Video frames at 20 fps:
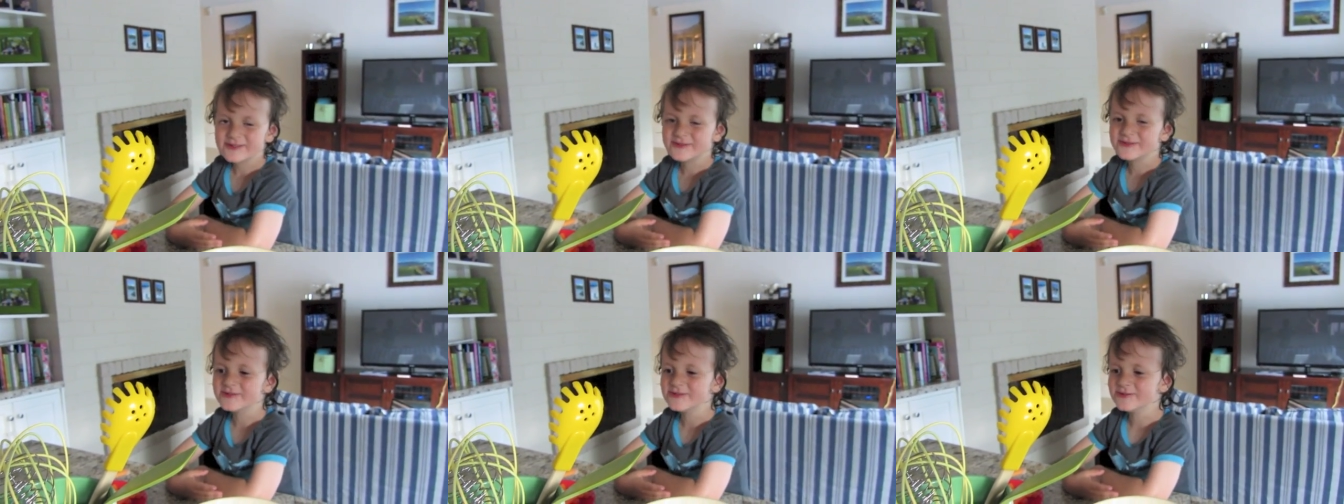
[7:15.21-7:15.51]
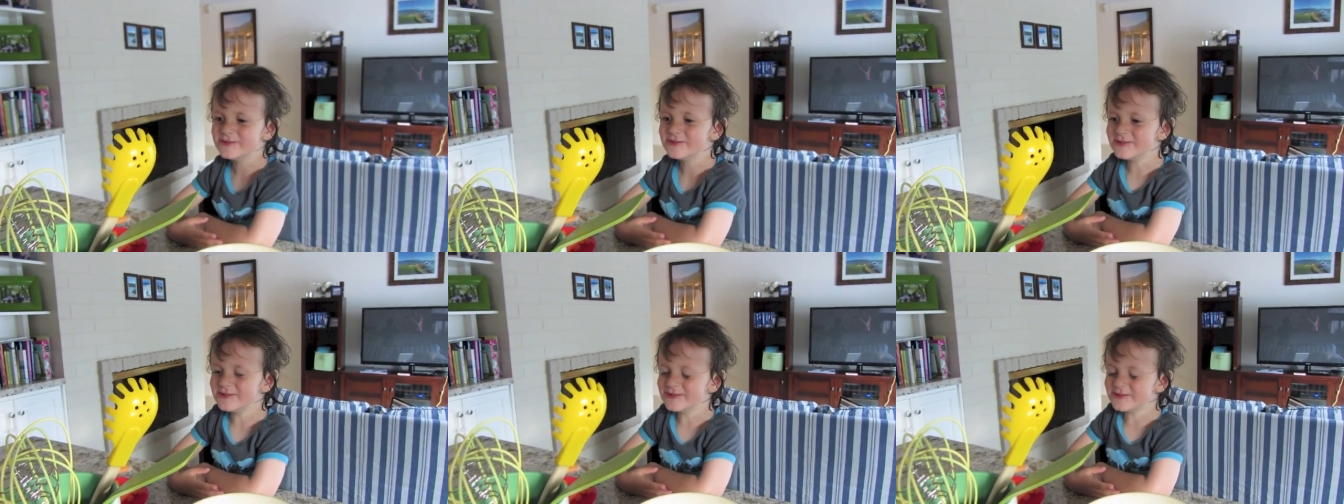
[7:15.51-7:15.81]
Is
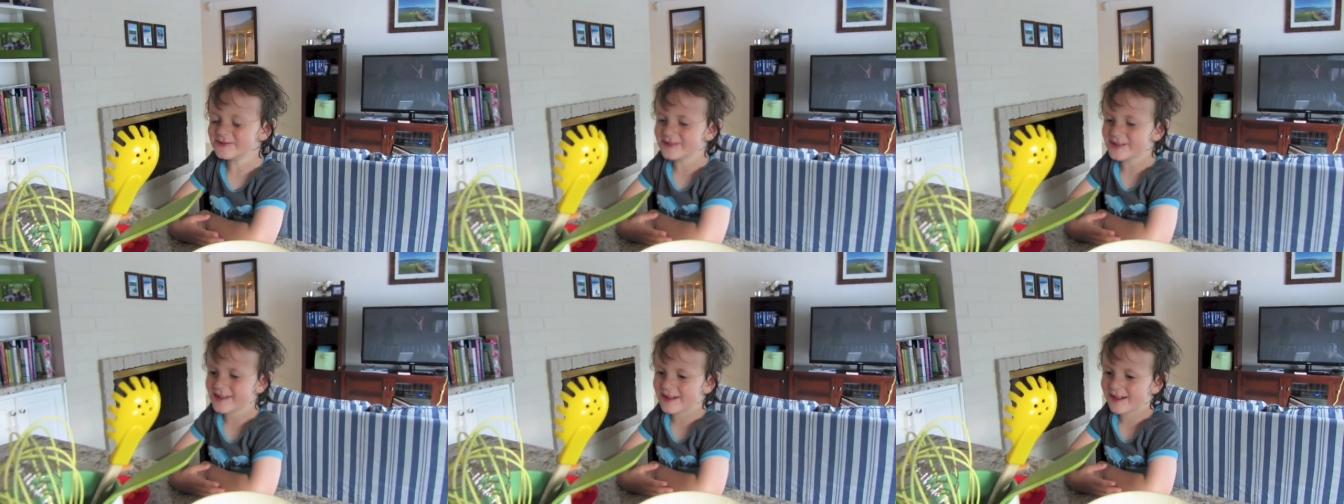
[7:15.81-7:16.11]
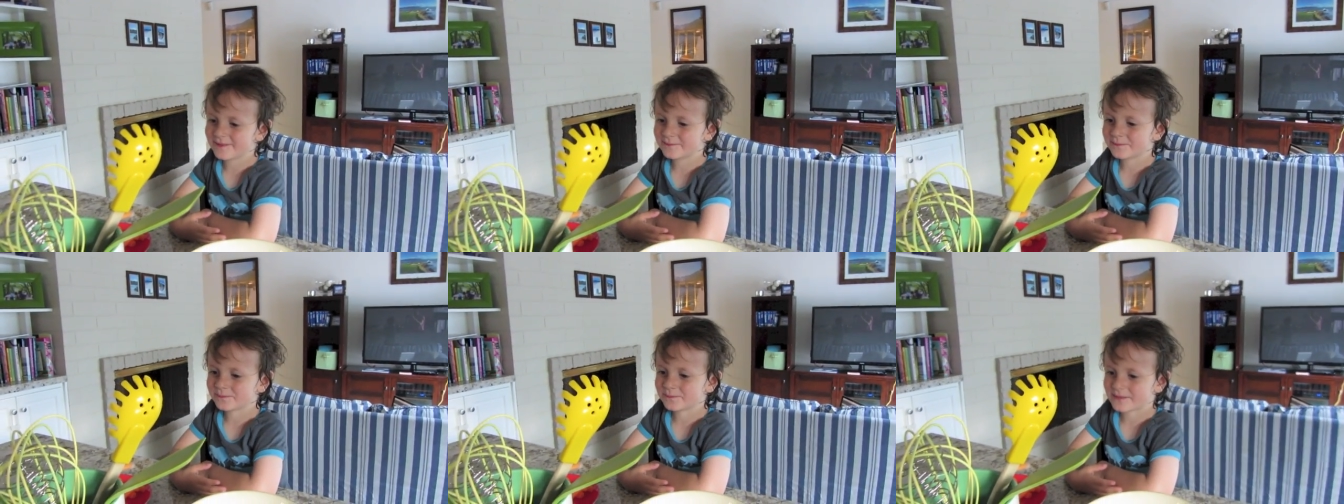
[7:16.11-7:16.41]
that
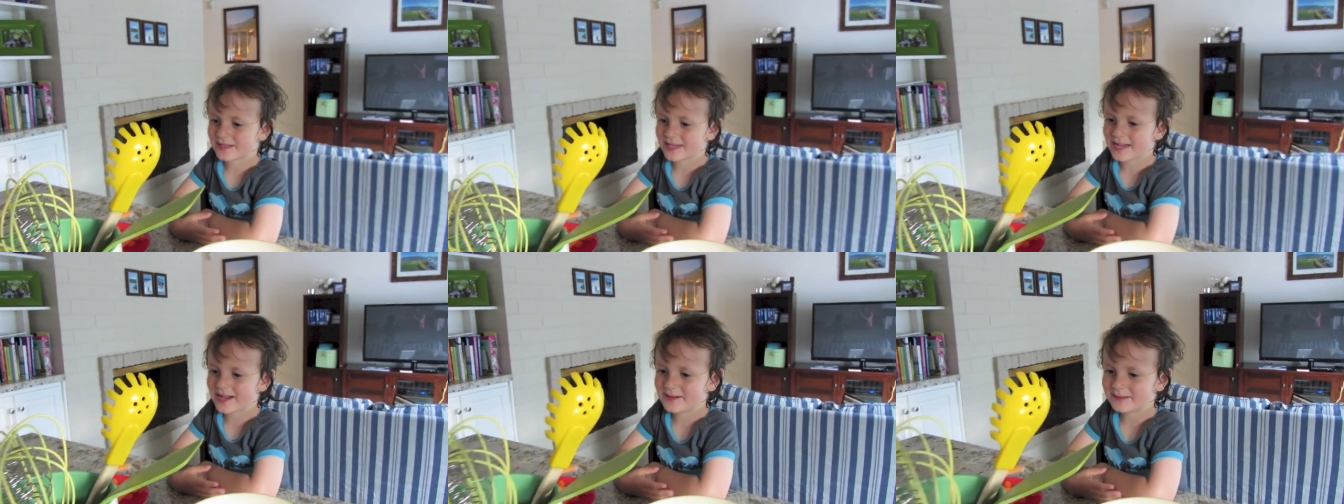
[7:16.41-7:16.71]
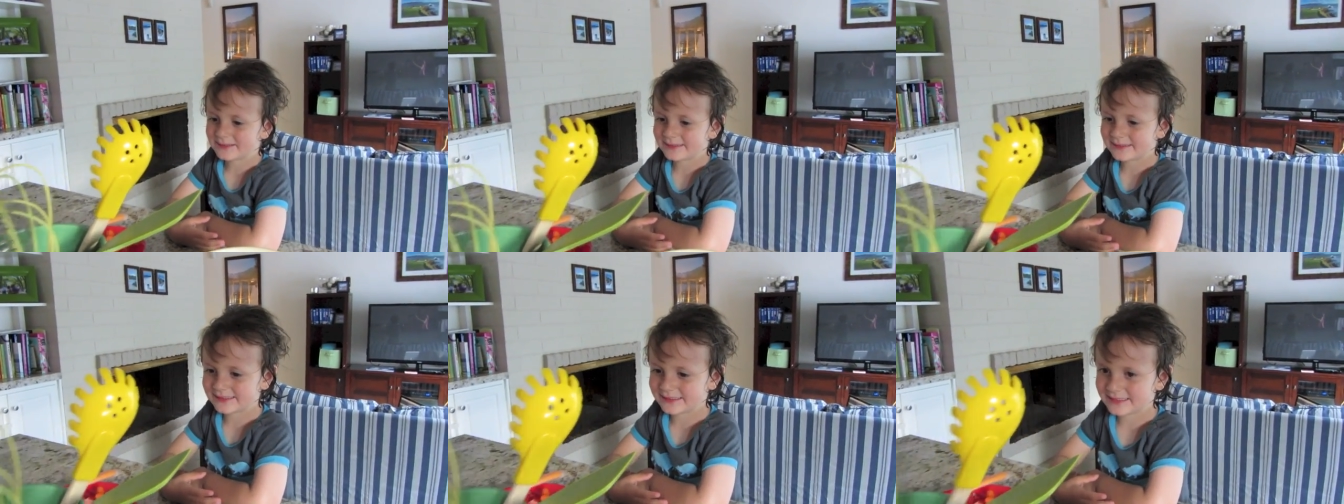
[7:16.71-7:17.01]
fancy? Yeah.
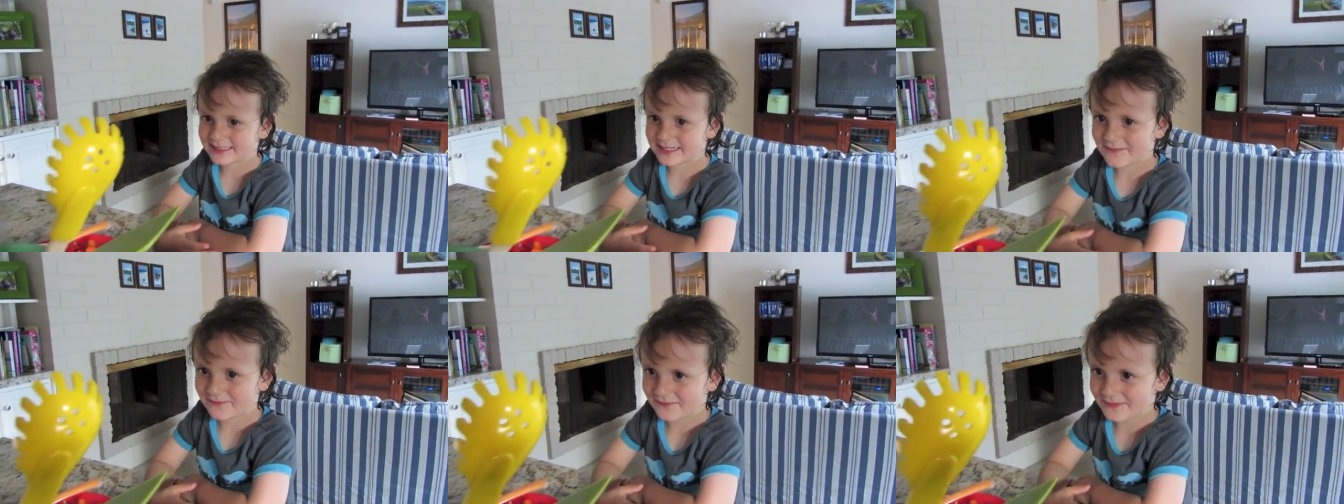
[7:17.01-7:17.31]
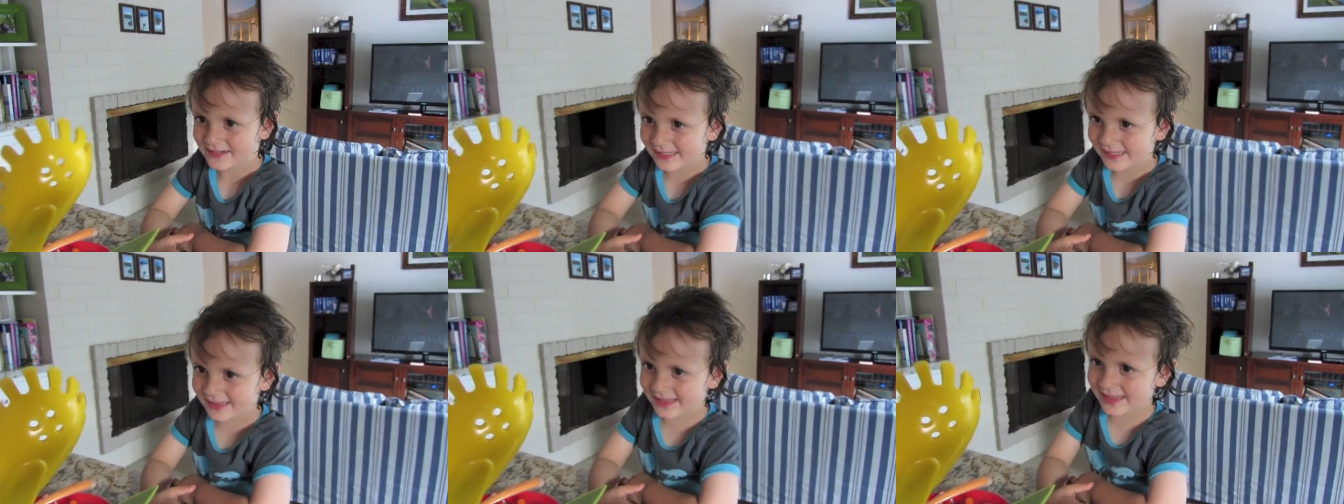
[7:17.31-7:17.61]

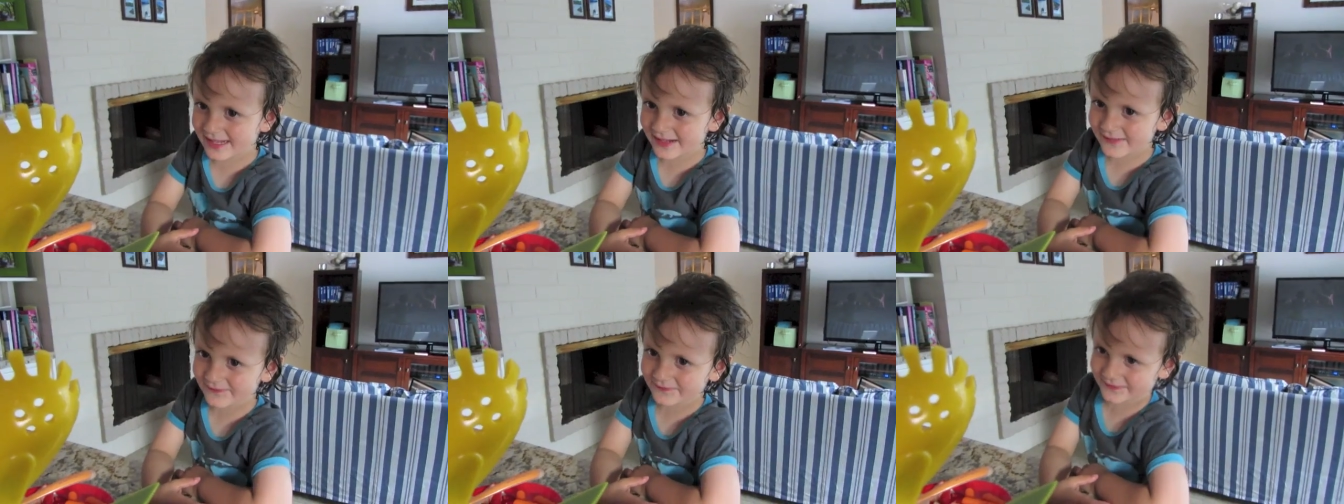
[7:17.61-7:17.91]
Fancy,